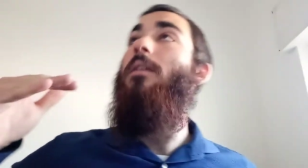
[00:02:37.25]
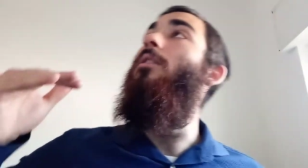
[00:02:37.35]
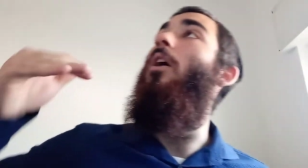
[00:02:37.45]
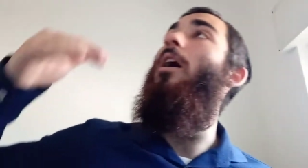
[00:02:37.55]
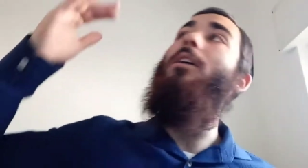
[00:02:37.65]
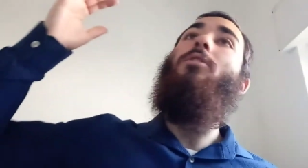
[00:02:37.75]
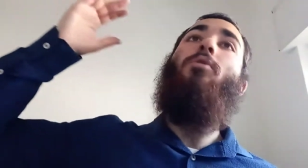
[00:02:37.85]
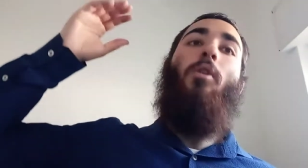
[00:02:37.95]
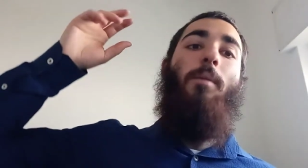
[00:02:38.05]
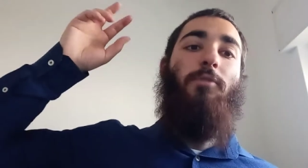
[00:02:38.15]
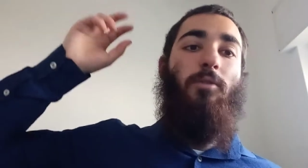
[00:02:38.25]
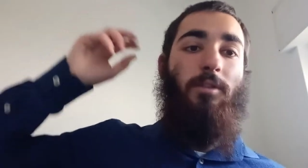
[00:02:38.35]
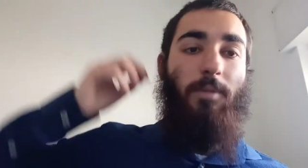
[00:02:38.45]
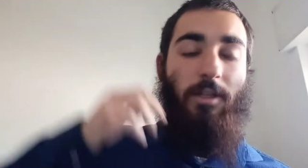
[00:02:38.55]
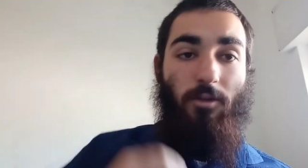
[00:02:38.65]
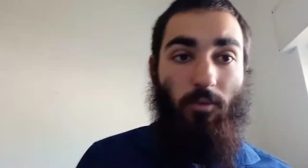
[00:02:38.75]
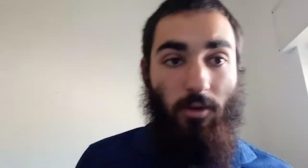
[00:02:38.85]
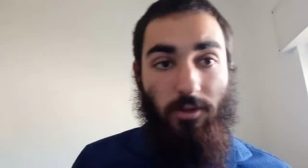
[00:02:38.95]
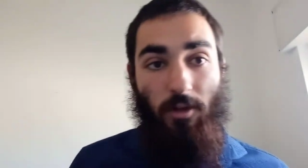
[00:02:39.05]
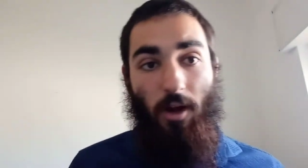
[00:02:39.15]
the higher you go up, so to speak, in the
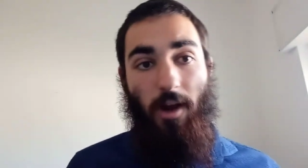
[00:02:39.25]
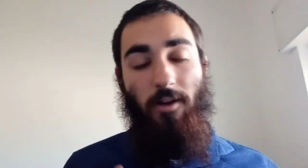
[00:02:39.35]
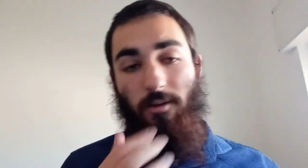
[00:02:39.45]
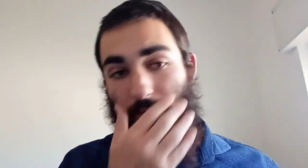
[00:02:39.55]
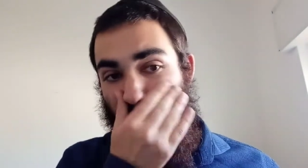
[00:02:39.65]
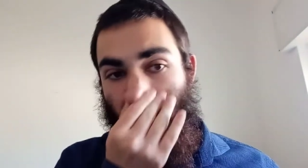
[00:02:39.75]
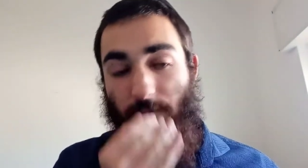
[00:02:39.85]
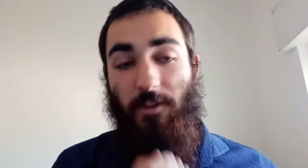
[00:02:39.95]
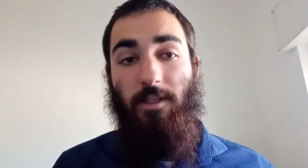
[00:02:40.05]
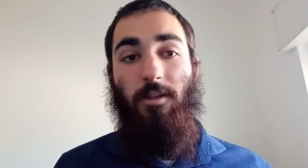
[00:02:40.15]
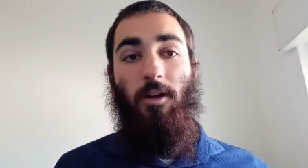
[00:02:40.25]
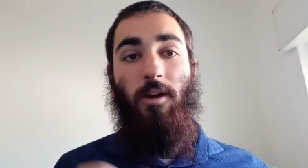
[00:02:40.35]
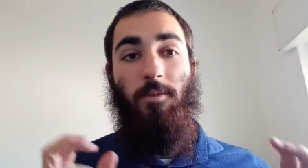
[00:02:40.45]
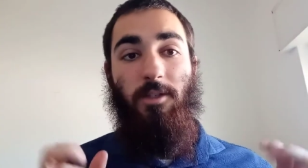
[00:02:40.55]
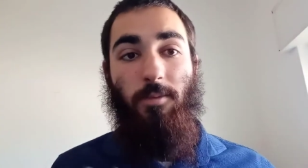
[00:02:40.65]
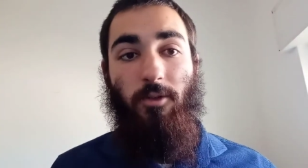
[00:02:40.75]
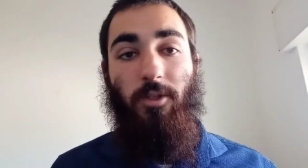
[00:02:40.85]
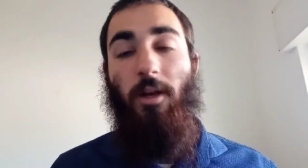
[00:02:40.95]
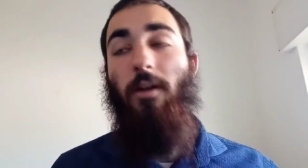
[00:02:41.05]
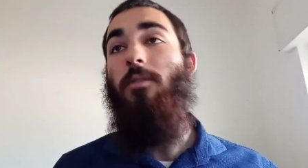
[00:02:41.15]
worlds, the higher, not physically higher, but
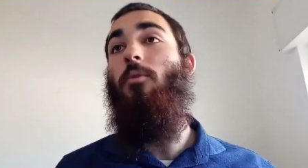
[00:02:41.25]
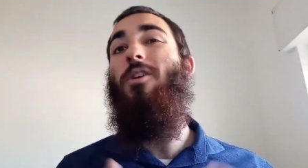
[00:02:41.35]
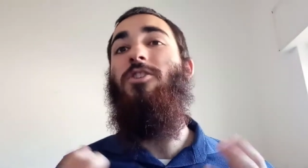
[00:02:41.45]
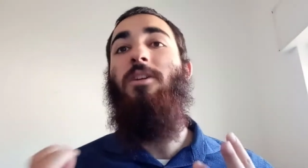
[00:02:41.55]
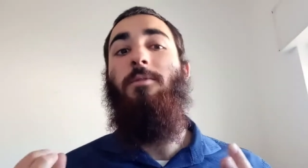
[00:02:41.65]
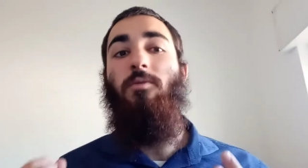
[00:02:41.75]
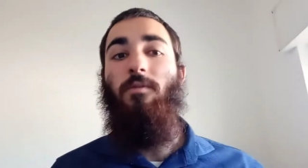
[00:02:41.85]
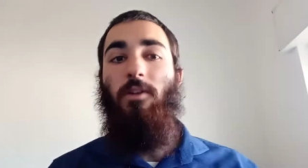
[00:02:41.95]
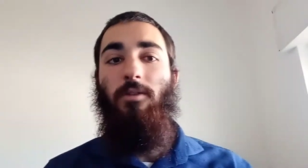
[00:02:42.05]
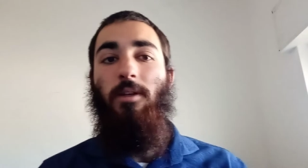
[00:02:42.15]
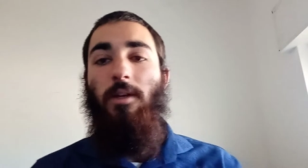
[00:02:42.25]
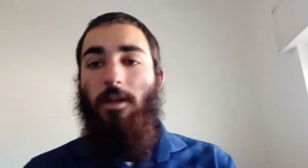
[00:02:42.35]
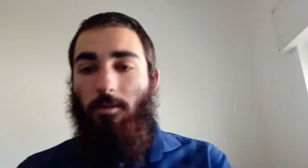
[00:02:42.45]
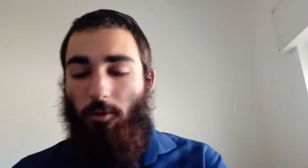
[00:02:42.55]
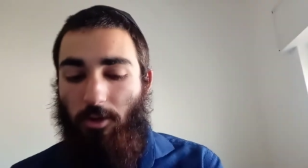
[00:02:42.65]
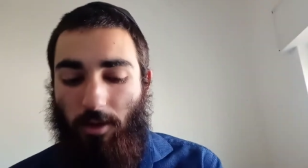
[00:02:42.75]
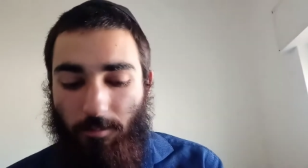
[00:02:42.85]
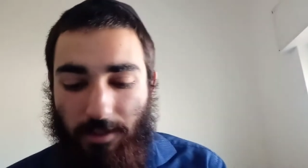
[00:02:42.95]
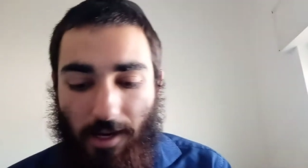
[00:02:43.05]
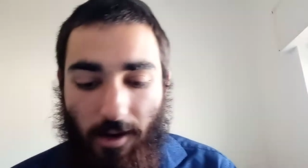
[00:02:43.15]
spiritually higher, the more Hashem is revealed. The more you come
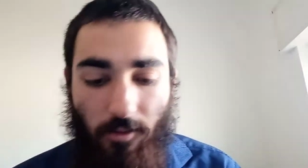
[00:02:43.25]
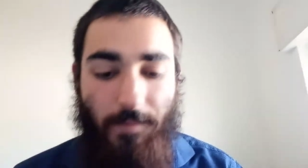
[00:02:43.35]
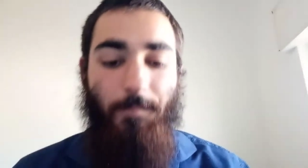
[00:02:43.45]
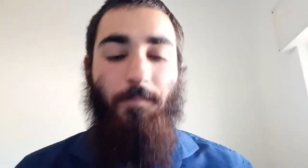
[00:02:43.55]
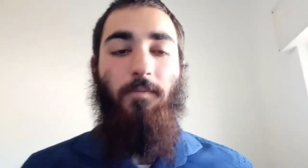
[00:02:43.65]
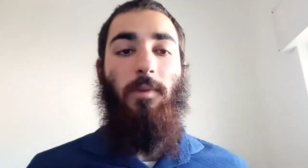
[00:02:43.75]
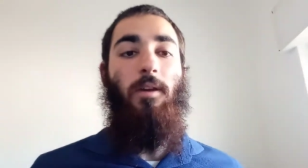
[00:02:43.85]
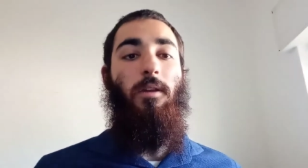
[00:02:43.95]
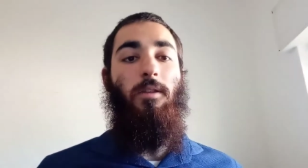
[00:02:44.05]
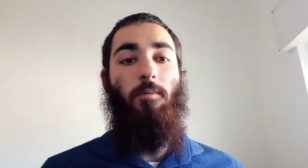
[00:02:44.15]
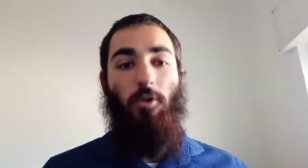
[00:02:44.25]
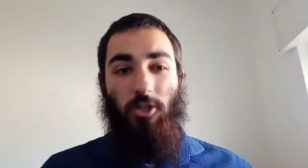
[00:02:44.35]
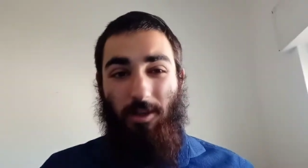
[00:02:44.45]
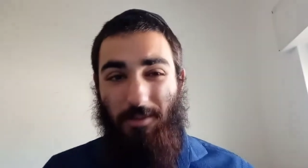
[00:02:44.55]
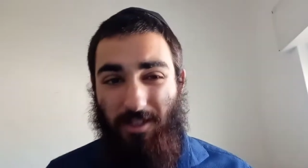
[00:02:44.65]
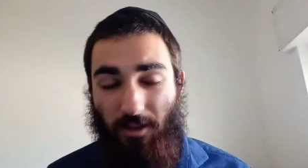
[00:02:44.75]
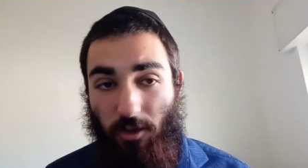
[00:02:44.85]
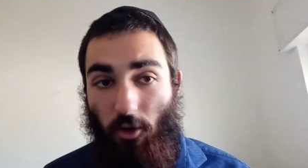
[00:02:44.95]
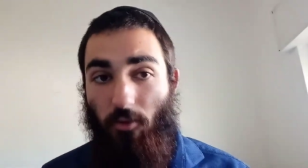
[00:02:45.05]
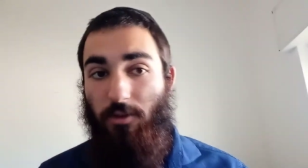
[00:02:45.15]
down, the more Hashem is
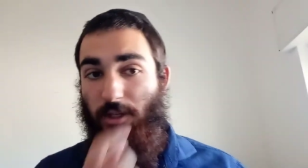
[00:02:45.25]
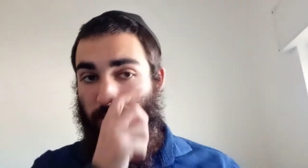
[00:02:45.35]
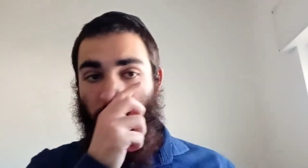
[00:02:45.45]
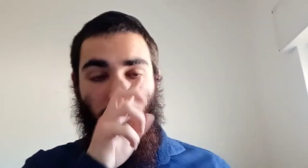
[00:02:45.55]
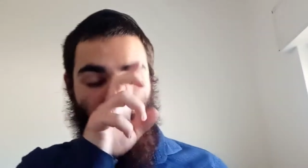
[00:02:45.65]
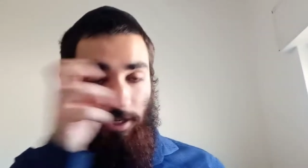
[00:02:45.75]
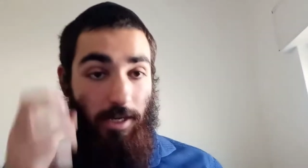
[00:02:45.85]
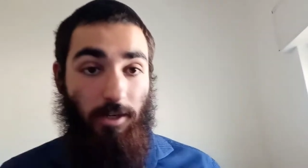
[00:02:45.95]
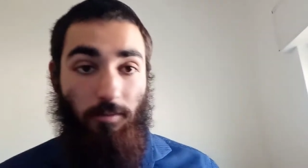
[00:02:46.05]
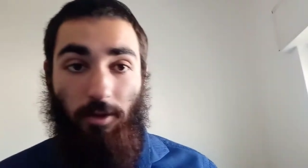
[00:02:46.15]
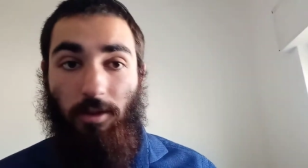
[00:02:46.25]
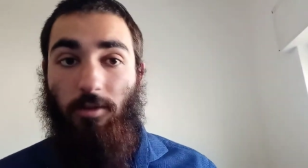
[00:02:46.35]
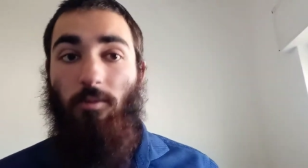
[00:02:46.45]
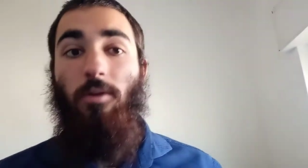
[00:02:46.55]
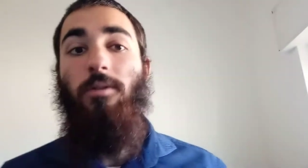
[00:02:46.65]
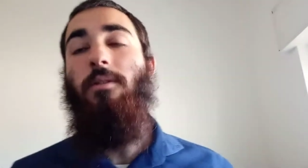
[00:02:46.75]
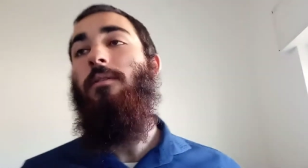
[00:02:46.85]
enclosed in the world, hidden within the world.